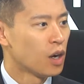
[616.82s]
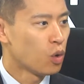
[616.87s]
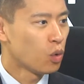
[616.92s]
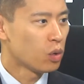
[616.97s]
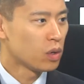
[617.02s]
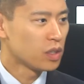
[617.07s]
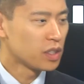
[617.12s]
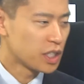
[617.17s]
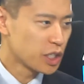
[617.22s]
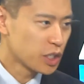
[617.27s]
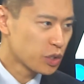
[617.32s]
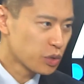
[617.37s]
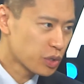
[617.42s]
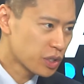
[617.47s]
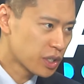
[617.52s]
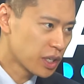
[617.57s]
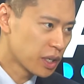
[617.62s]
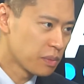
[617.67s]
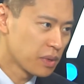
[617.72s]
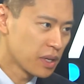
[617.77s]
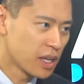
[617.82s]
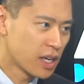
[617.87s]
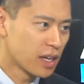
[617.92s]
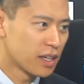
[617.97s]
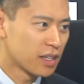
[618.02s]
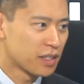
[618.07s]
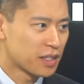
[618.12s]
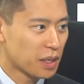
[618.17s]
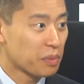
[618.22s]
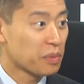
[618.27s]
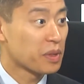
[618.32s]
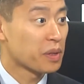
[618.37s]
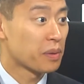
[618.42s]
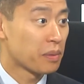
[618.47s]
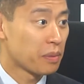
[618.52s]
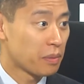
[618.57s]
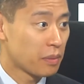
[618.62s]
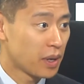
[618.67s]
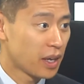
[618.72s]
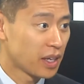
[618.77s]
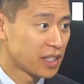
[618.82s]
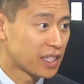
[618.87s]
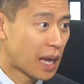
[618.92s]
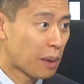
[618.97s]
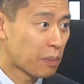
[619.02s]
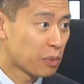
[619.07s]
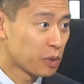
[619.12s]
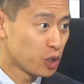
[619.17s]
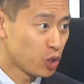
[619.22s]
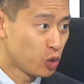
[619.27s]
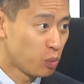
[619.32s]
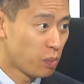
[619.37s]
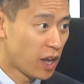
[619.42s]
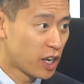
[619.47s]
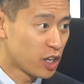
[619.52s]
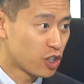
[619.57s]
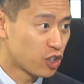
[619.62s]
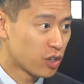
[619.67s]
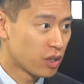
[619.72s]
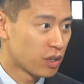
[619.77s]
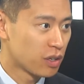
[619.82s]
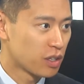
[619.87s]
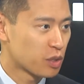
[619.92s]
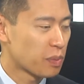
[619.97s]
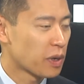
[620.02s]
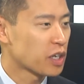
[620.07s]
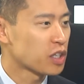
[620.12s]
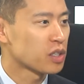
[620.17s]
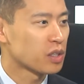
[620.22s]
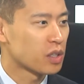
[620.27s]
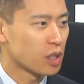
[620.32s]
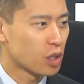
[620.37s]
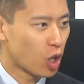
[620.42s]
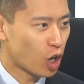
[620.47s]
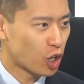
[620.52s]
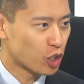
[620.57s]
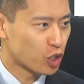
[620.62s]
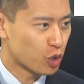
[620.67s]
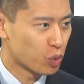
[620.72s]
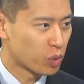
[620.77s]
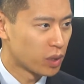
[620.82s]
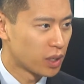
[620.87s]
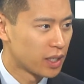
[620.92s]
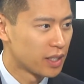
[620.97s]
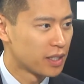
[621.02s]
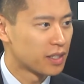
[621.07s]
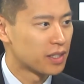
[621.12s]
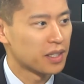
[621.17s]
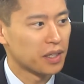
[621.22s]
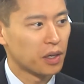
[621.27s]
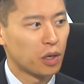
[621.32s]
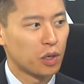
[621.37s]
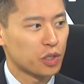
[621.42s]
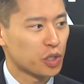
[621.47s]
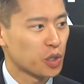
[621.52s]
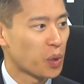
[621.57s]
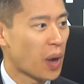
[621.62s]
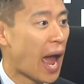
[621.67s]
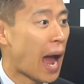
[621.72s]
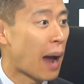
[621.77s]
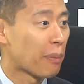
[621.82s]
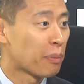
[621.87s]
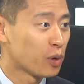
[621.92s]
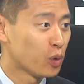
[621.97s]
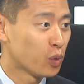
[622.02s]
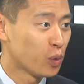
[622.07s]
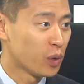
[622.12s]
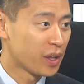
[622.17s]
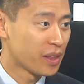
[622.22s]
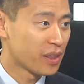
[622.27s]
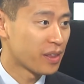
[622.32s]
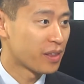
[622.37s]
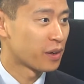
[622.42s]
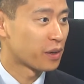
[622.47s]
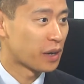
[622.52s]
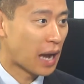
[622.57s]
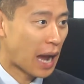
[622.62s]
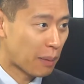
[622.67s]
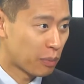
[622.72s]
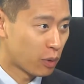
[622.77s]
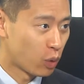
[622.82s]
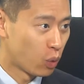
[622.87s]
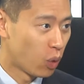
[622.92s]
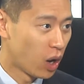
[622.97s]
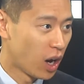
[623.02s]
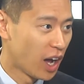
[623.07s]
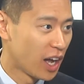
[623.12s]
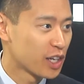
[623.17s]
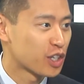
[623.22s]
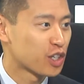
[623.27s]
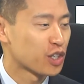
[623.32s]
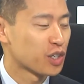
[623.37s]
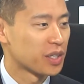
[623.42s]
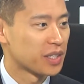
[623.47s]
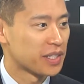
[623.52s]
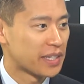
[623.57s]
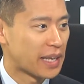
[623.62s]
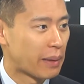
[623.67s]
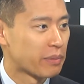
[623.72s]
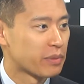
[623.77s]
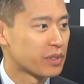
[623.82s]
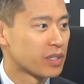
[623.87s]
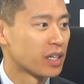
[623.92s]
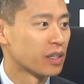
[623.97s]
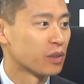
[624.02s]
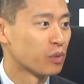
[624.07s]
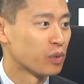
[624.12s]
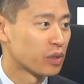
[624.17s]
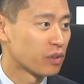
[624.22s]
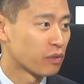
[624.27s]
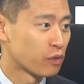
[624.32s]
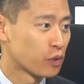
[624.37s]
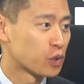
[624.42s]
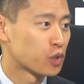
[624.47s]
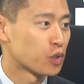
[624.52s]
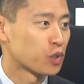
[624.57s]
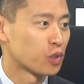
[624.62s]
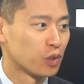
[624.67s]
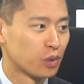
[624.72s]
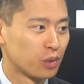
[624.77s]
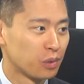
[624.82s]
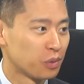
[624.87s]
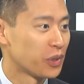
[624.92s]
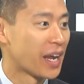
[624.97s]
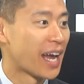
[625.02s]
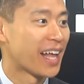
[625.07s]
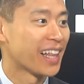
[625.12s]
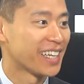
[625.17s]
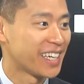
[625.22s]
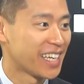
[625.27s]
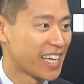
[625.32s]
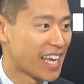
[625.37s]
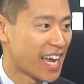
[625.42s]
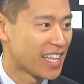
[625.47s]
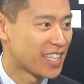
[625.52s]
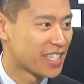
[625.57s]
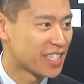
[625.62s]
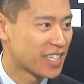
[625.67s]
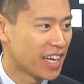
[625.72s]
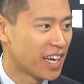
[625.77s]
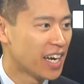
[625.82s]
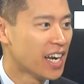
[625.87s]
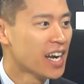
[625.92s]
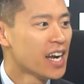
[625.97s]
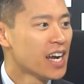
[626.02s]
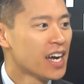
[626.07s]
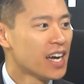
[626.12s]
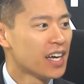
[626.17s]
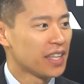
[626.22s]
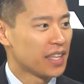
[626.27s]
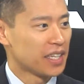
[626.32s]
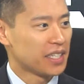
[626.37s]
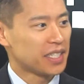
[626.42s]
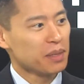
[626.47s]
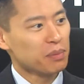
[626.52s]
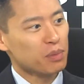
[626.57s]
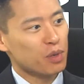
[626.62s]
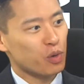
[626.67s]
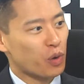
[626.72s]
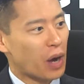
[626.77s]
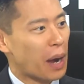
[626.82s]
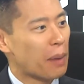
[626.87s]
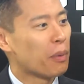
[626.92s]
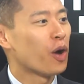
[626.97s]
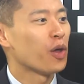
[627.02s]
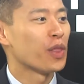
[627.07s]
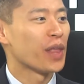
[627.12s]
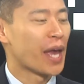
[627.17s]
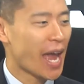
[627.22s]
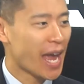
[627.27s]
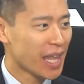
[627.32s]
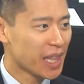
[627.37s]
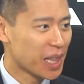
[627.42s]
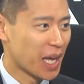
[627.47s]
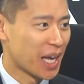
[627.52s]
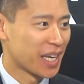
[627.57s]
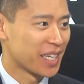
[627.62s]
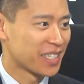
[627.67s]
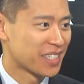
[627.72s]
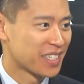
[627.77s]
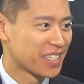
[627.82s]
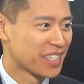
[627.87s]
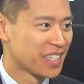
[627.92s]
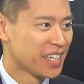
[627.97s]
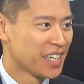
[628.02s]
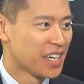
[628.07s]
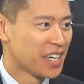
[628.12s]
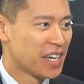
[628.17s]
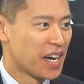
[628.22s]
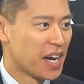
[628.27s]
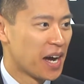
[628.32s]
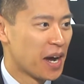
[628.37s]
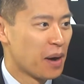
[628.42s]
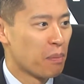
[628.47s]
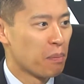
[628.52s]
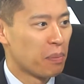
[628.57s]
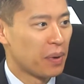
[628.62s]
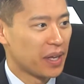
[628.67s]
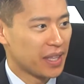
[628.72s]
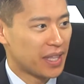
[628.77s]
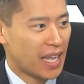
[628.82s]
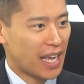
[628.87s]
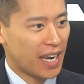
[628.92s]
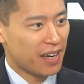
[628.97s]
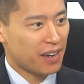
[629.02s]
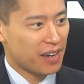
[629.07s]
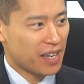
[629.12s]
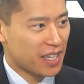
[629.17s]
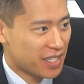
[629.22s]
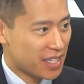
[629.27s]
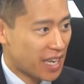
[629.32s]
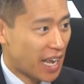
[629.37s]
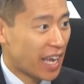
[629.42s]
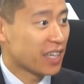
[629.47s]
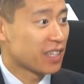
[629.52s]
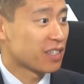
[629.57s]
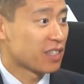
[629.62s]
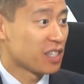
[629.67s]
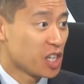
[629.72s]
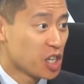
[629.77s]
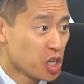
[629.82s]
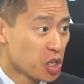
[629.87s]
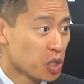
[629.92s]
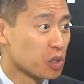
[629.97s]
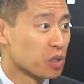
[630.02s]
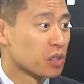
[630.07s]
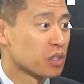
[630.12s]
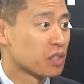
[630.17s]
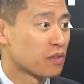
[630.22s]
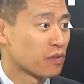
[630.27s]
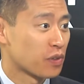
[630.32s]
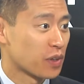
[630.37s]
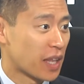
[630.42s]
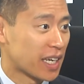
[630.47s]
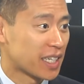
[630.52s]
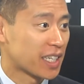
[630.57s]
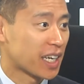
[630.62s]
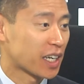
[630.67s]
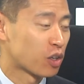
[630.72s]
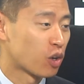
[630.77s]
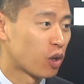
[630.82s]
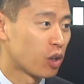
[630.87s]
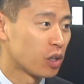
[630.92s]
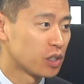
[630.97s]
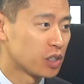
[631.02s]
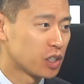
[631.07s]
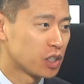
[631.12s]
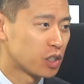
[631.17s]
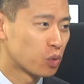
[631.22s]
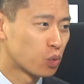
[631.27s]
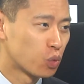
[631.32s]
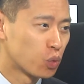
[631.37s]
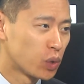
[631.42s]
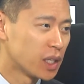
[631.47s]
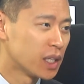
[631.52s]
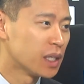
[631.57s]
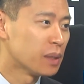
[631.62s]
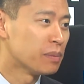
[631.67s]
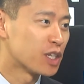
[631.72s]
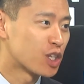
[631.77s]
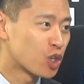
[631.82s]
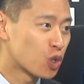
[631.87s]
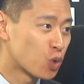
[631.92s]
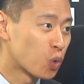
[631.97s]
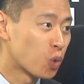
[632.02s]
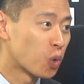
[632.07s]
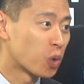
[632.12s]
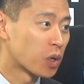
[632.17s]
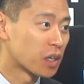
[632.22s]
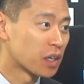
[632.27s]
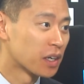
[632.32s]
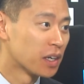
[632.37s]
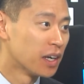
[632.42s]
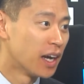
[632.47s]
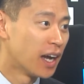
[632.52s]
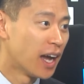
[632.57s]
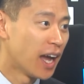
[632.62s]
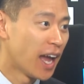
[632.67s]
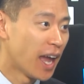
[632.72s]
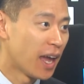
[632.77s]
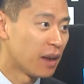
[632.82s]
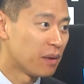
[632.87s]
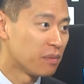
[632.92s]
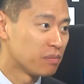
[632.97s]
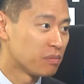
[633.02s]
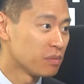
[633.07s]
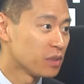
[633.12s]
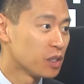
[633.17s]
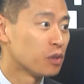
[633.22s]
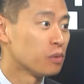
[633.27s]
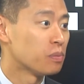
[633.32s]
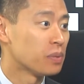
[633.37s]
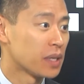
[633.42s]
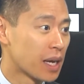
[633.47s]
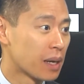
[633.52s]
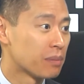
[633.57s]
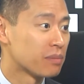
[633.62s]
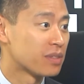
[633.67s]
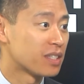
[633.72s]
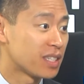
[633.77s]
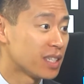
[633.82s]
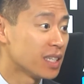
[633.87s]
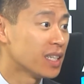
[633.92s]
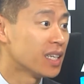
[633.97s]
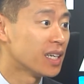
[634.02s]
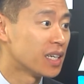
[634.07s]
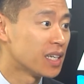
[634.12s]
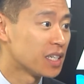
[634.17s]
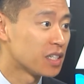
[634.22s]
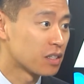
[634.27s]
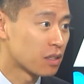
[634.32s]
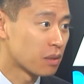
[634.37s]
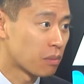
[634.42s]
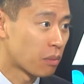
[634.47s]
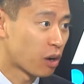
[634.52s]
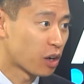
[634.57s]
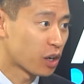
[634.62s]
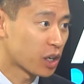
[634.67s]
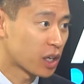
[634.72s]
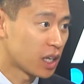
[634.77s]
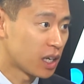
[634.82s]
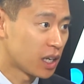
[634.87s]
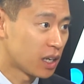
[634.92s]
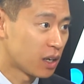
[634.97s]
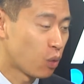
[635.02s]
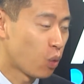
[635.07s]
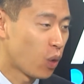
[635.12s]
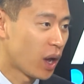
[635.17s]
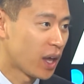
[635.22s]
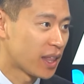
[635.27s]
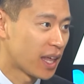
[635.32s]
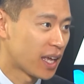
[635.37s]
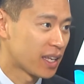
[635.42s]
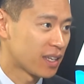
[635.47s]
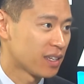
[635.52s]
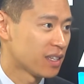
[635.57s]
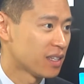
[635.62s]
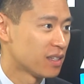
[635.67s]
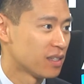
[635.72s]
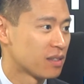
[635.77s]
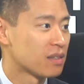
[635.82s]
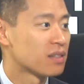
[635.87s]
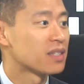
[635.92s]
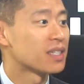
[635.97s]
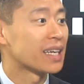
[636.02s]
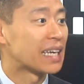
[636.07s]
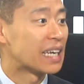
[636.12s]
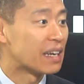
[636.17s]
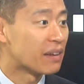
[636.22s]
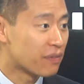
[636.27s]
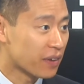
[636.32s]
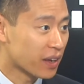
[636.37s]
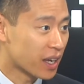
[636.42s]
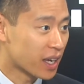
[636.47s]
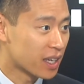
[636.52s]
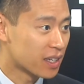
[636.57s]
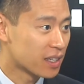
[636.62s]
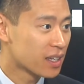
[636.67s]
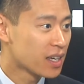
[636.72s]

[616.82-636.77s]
Well, it's interesting because some of the examples you mentioned, especially the larger ones, also Apple with their Apple Watch and Samsung with their virtual reality headset, they seem to grab all the headlines. But then it takes years for that technology to really mature and become seeded into the market in a way that is significant.